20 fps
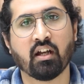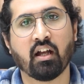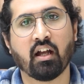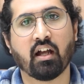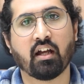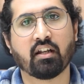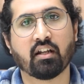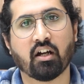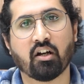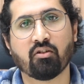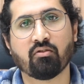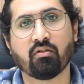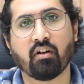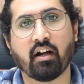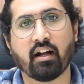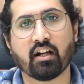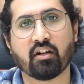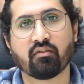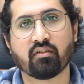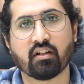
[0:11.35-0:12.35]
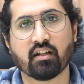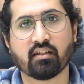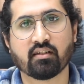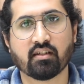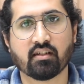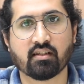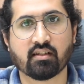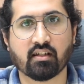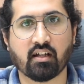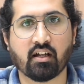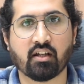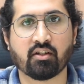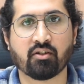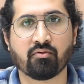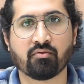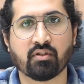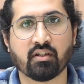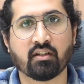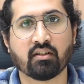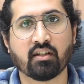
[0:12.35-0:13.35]
and how advertisers are
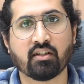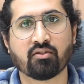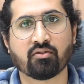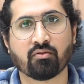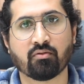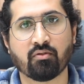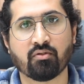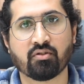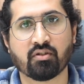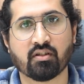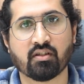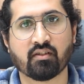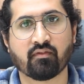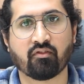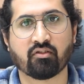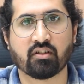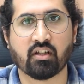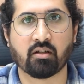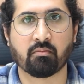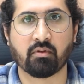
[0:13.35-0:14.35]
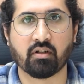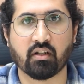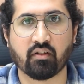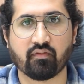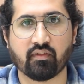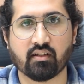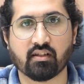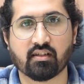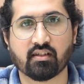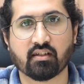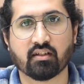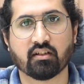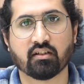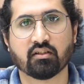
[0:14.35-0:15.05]
using these solutions for their benefits.